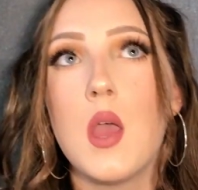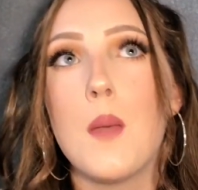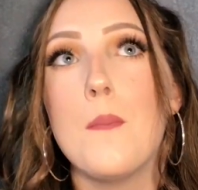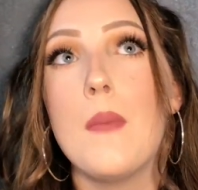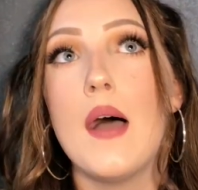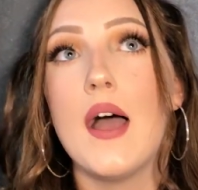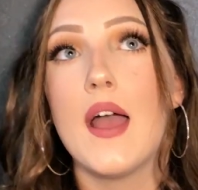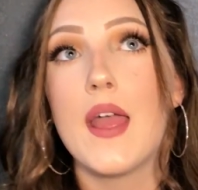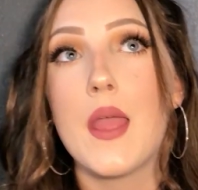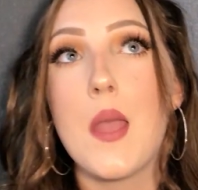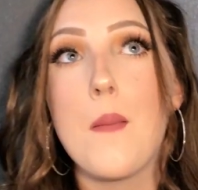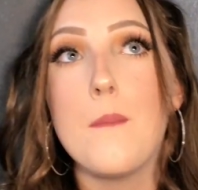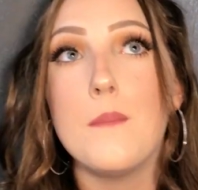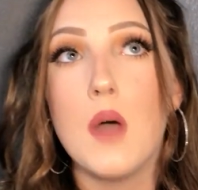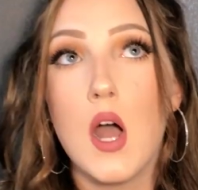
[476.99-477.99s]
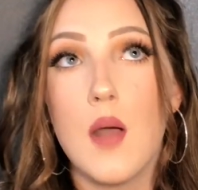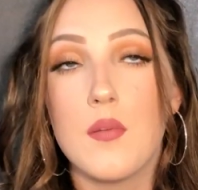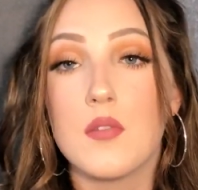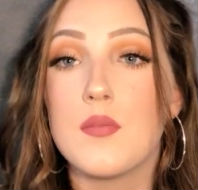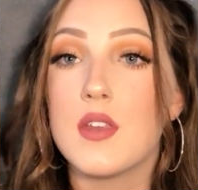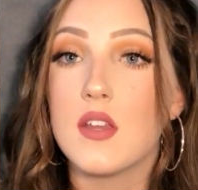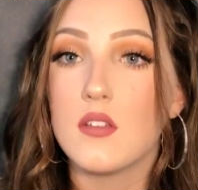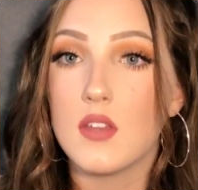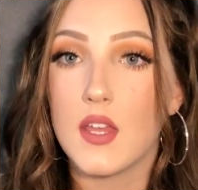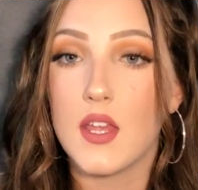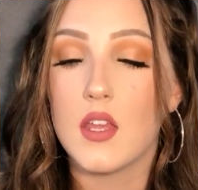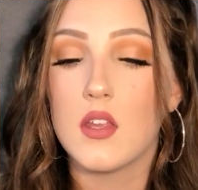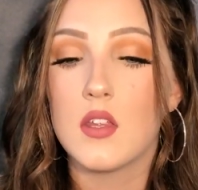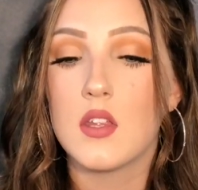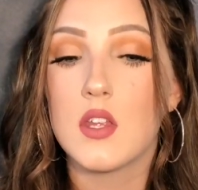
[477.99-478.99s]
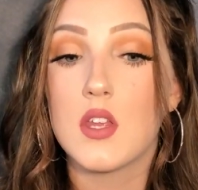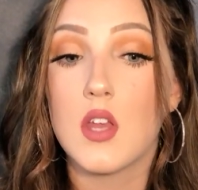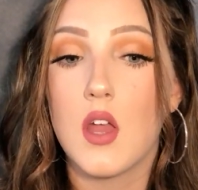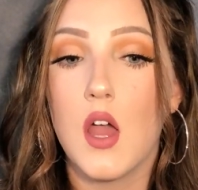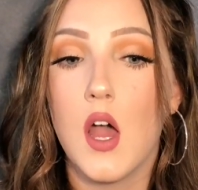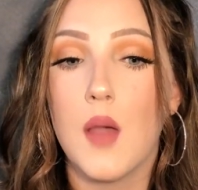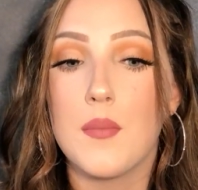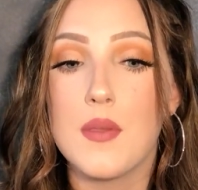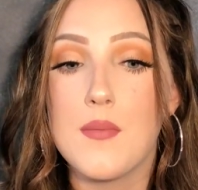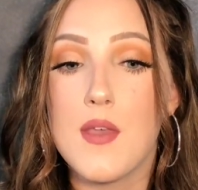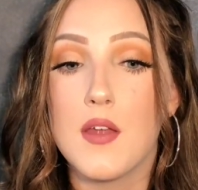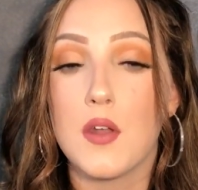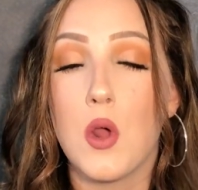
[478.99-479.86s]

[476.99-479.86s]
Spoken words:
My mom immediately emailed